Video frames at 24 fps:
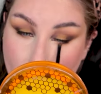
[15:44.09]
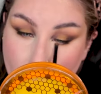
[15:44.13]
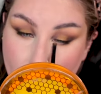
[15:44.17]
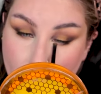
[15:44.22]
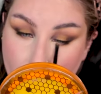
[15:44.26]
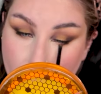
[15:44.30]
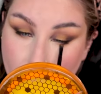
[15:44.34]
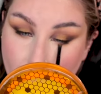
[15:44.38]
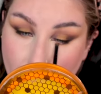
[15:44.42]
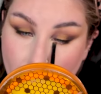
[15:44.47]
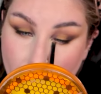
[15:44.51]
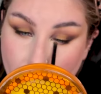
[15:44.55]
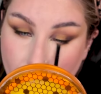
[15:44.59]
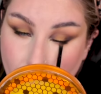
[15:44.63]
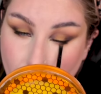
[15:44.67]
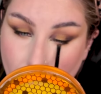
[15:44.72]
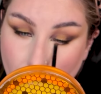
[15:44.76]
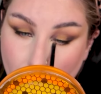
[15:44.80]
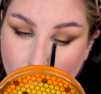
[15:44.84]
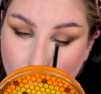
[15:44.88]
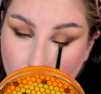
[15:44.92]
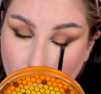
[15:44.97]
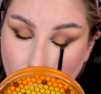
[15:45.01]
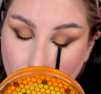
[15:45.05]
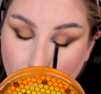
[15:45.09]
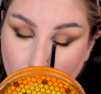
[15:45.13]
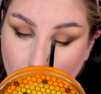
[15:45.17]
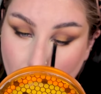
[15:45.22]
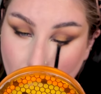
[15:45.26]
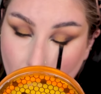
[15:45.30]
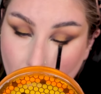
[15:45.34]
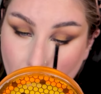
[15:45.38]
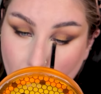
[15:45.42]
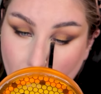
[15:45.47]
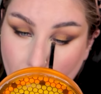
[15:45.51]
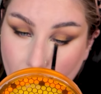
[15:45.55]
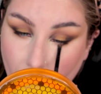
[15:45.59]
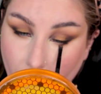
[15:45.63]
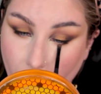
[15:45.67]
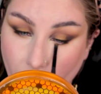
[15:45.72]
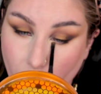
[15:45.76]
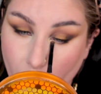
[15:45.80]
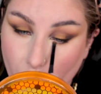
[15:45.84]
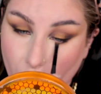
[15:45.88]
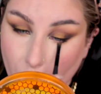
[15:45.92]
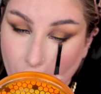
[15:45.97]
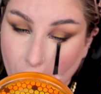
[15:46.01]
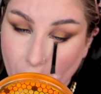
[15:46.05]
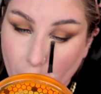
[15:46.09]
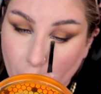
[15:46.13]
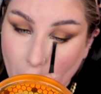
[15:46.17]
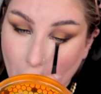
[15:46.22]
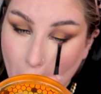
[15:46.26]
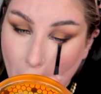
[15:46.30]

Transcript: Just past where we applied glimmer.